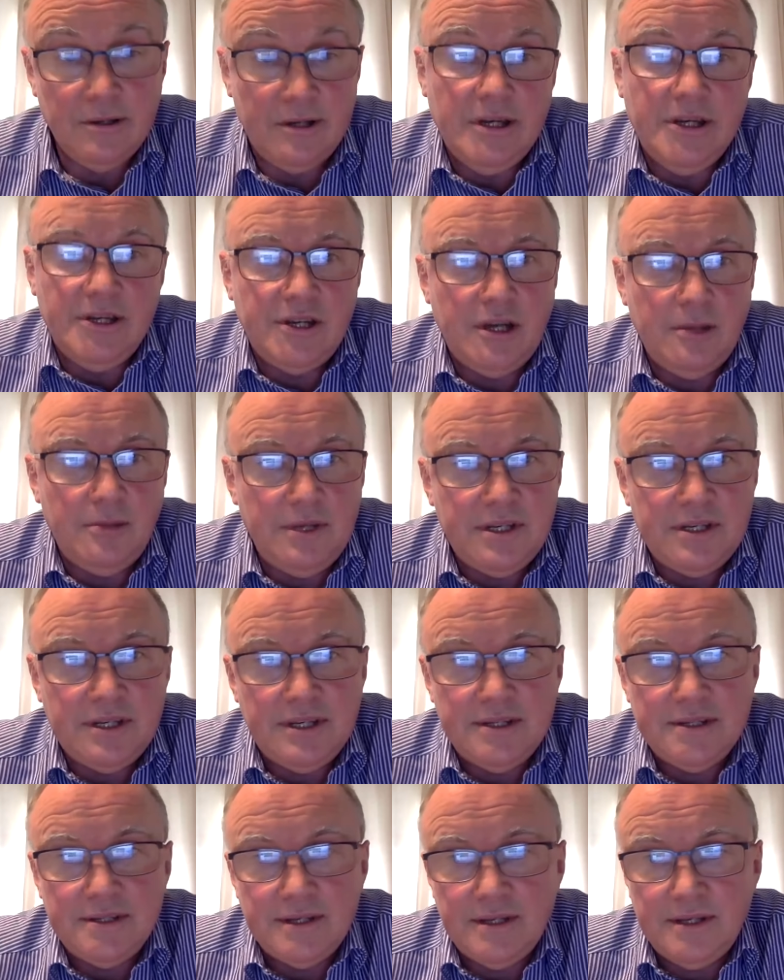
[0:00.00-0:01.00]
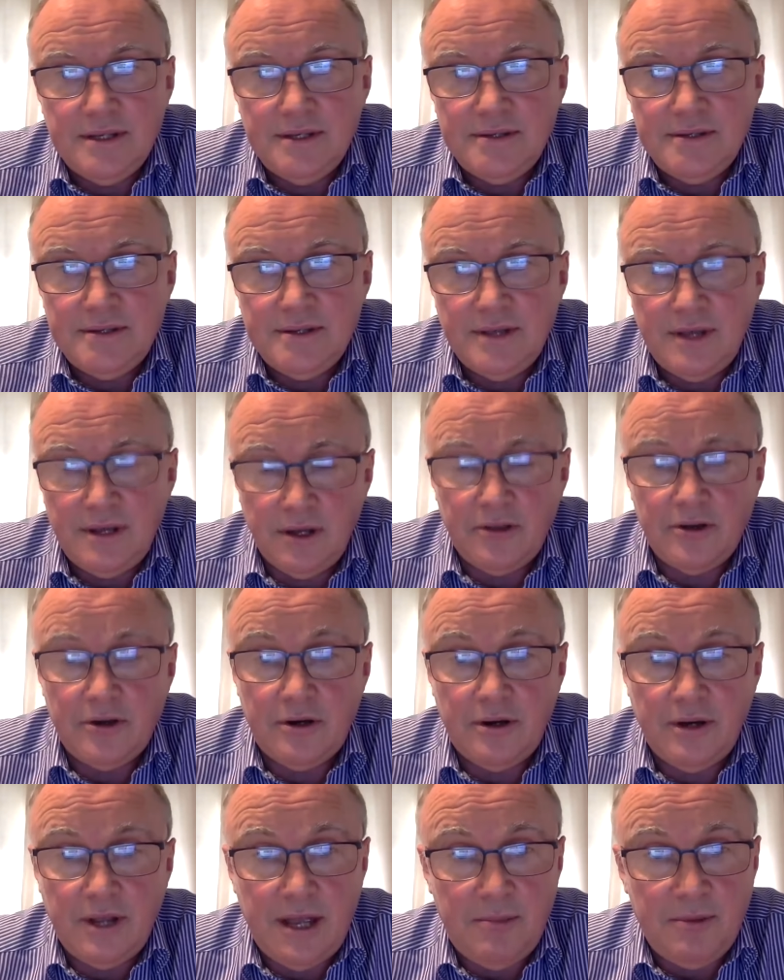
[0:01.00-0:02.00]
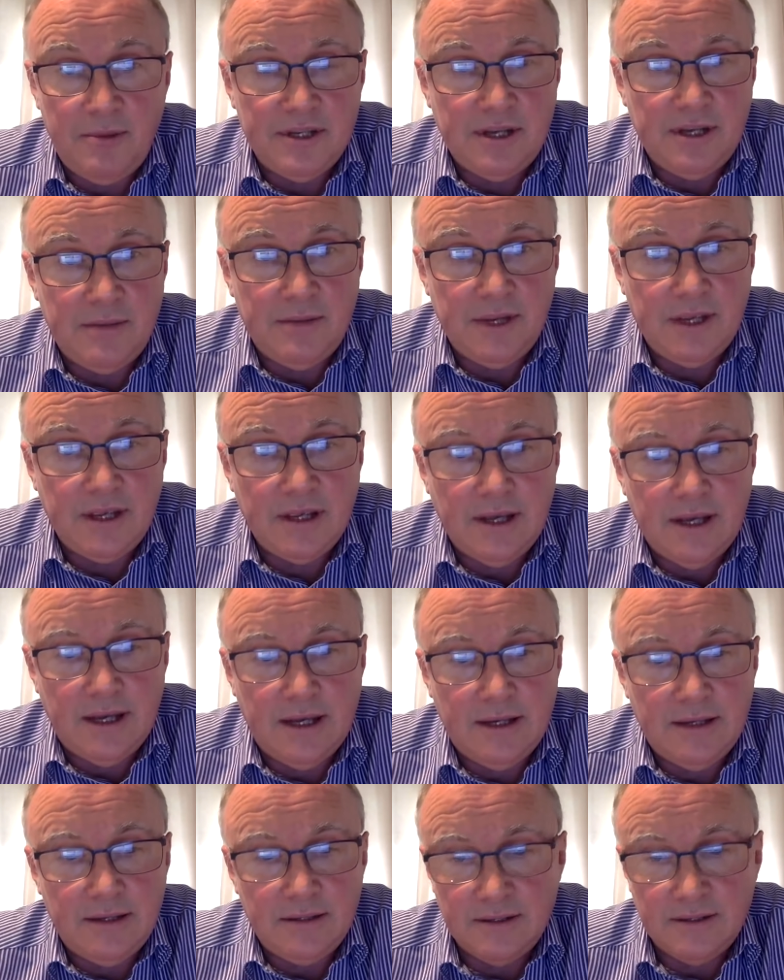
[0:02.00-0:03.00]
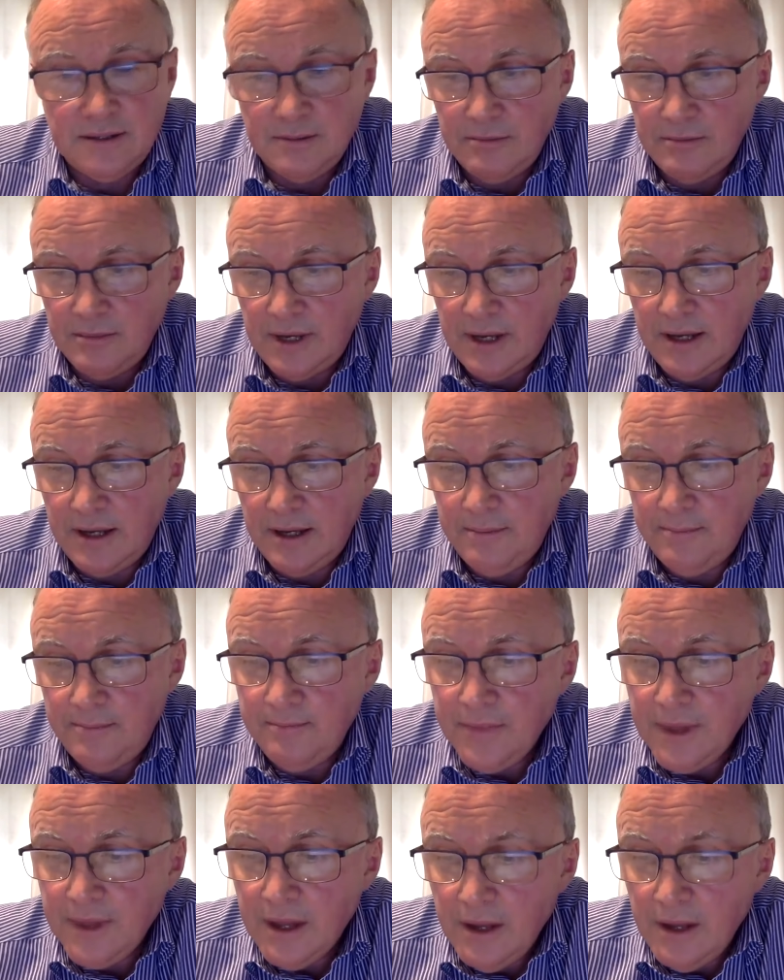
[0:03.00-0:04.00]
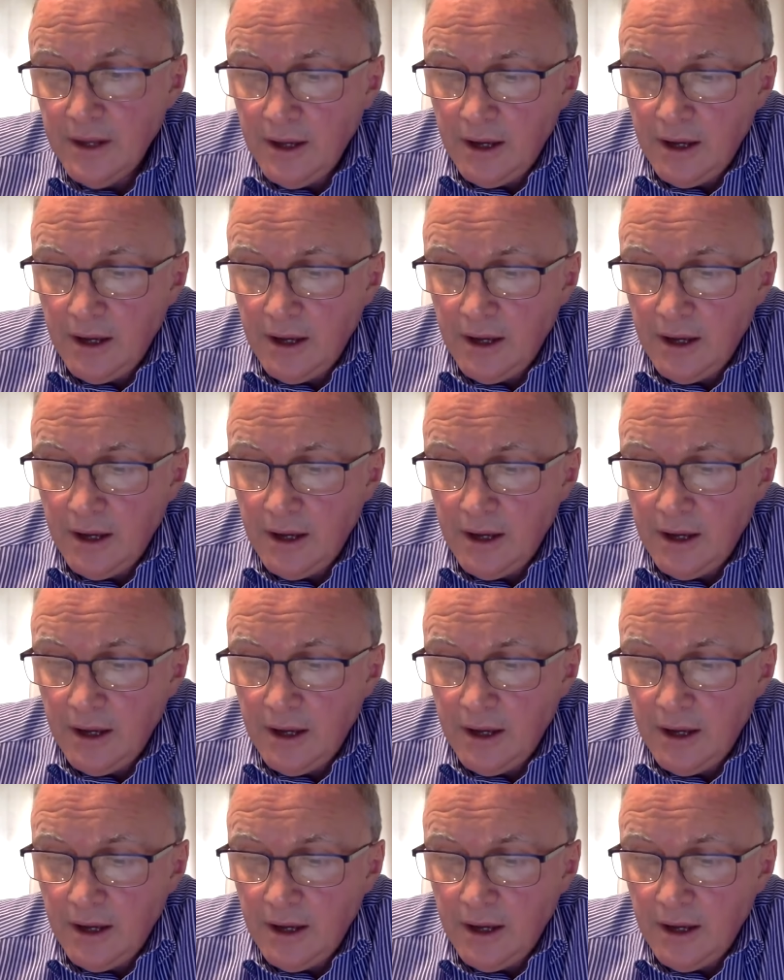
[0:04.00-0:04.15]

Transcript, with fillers: Absolutely, diabetes is another epidemic, and um,